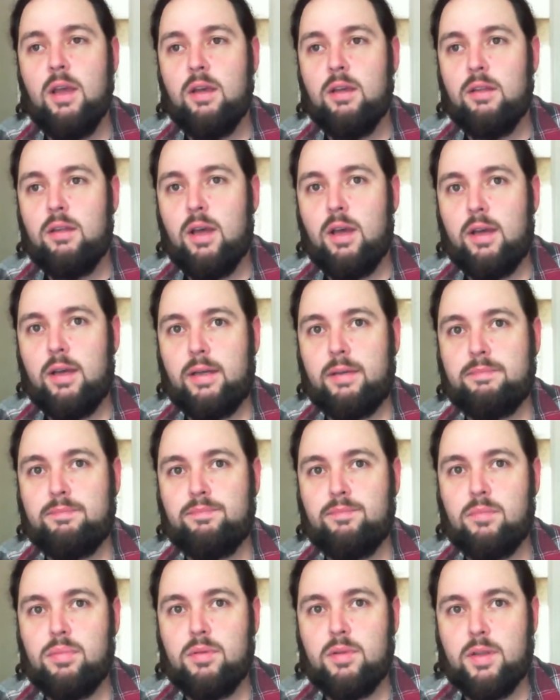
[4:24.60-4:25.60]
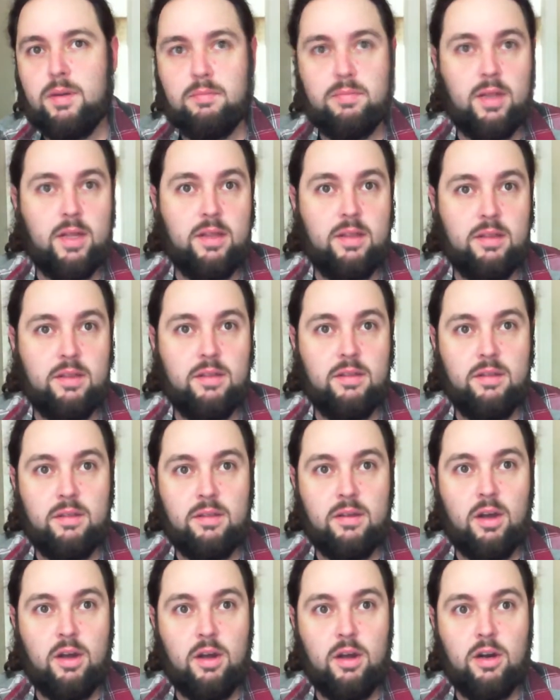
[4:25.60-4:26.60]
Some places
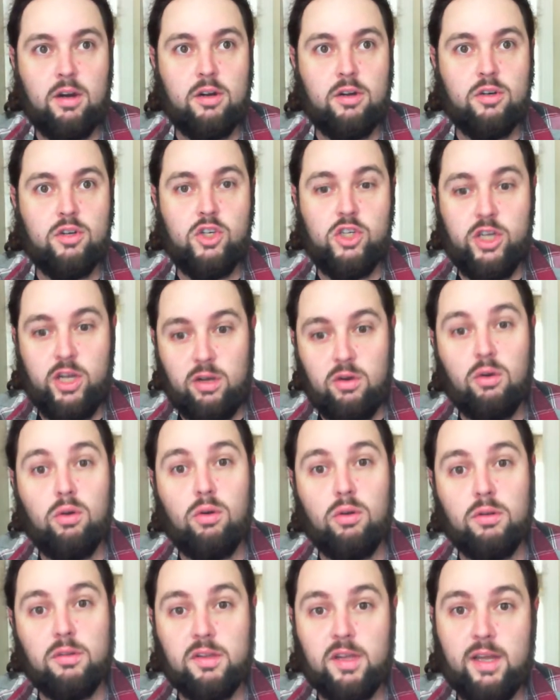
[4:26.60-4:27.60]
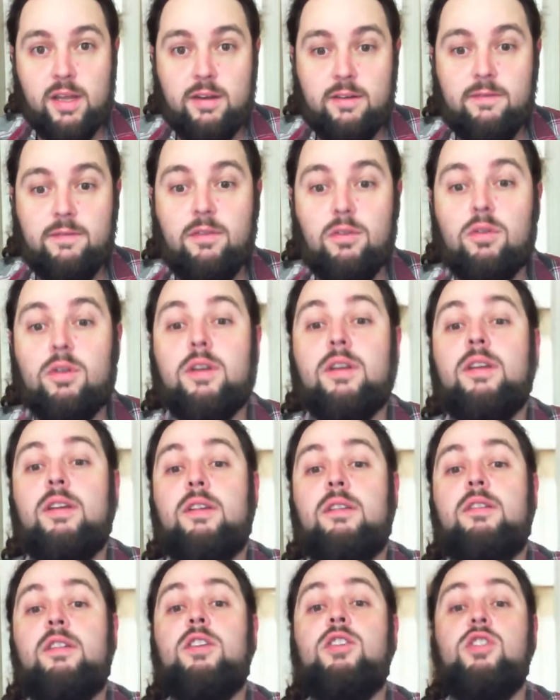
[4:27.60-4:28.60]
are shitholes, and Florida
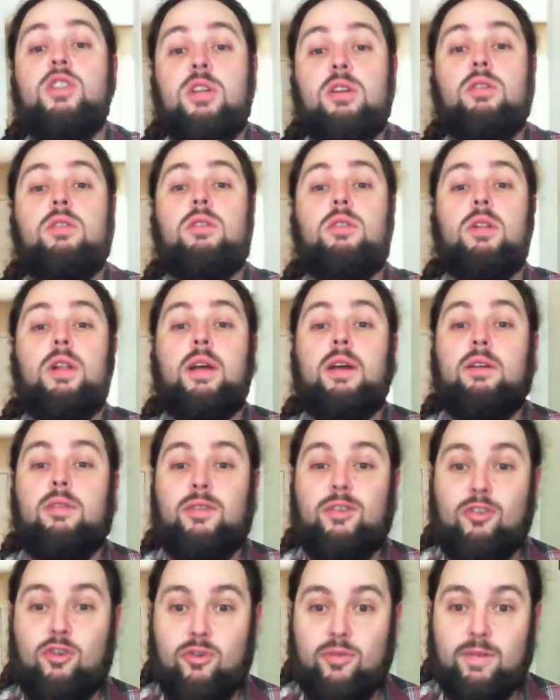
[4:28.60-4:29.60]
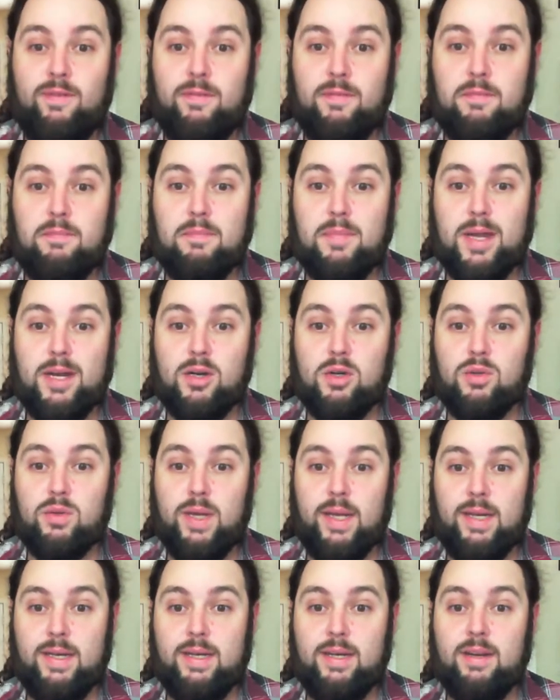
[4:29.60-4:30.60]
is a shithole. I don't know of a better
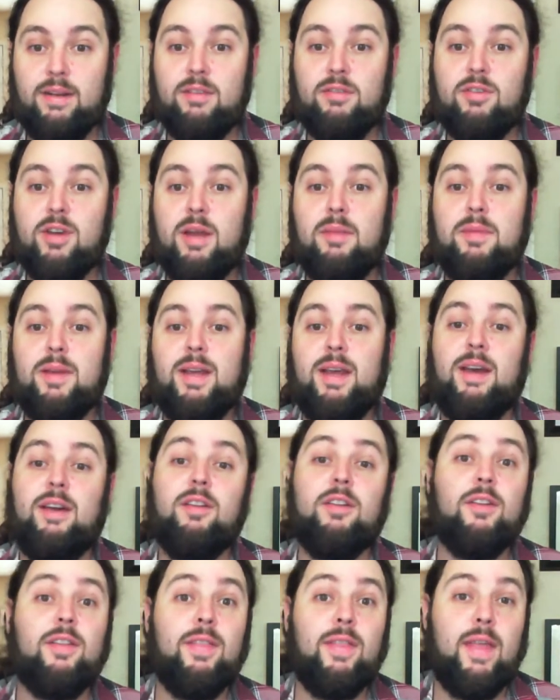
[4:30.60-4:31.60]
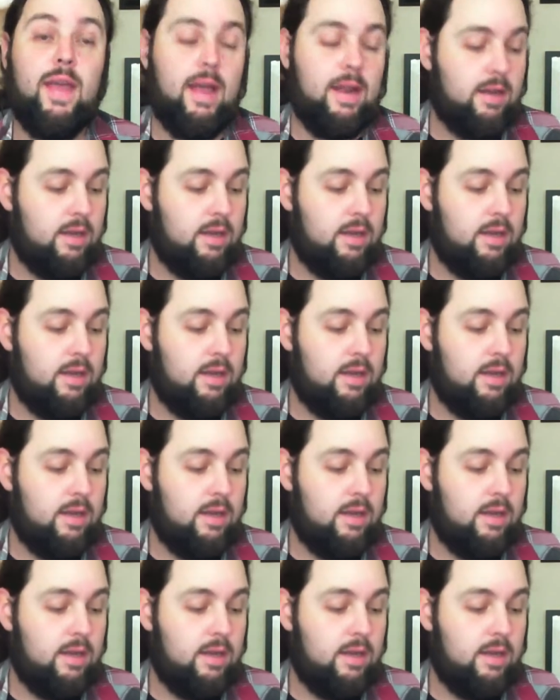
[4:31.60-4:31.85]
way to describe it other than that.